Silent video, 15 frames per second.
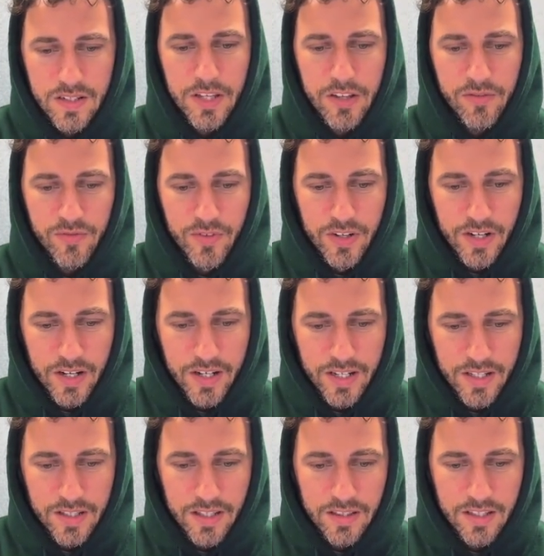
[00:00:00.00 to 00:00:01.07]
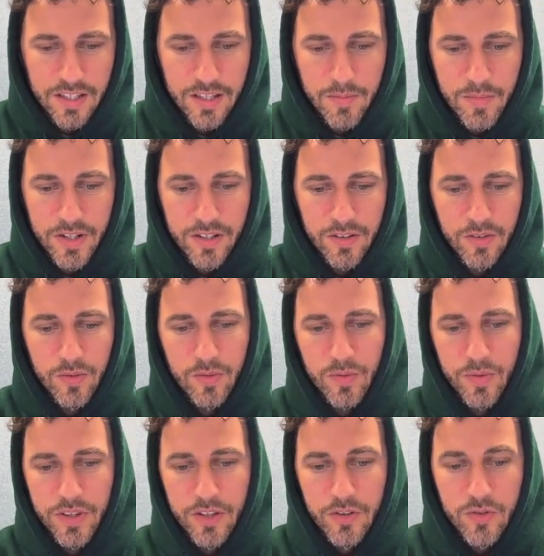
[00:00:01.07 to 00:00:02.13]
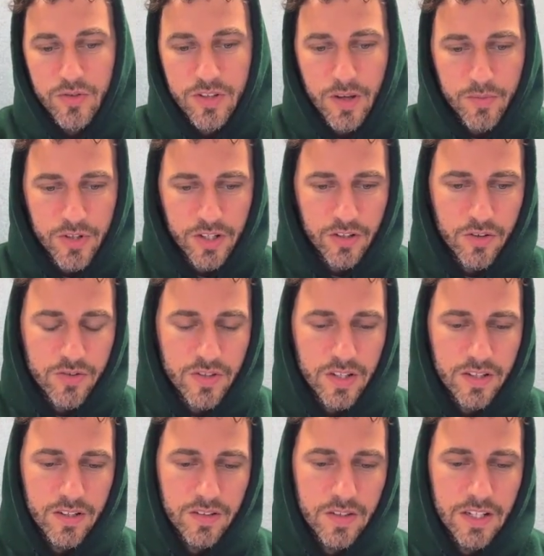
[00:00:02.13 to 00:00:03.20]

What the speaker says: If not, then the email with a new subject goes out.